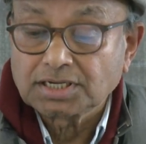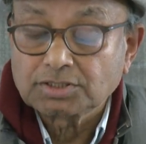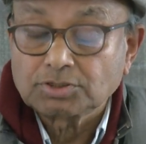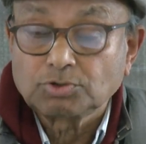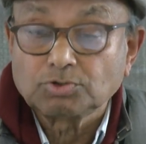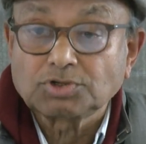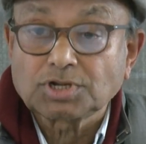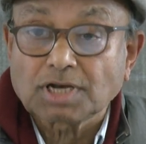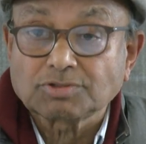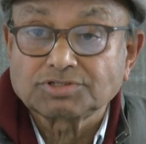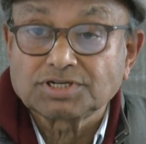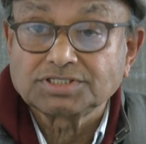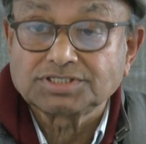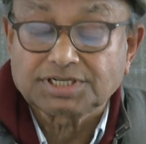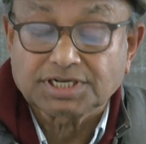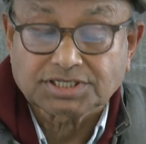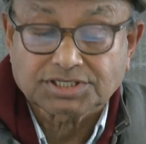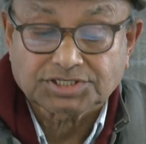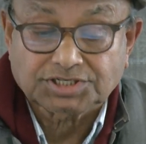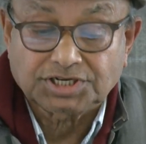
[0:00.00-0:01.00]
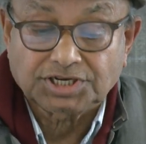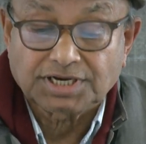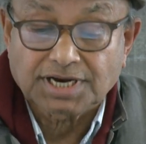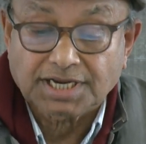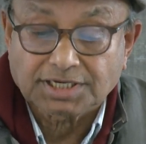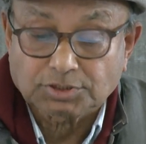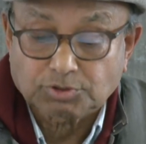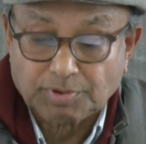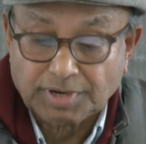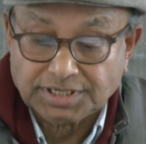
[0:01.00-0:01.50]
2016
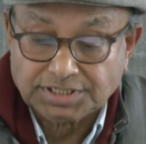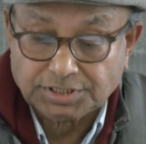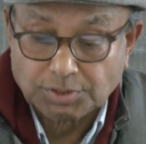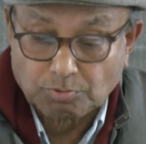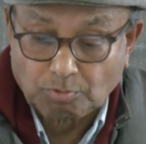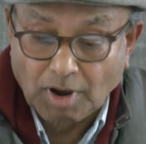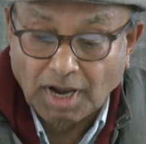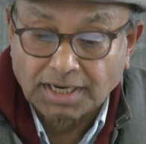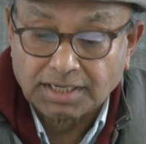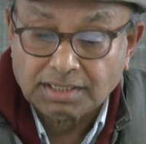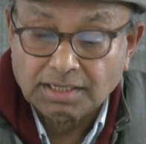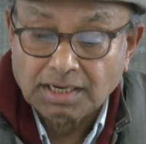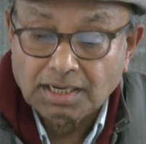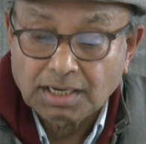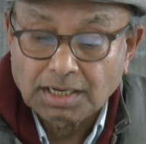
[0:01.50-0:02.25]
and 21,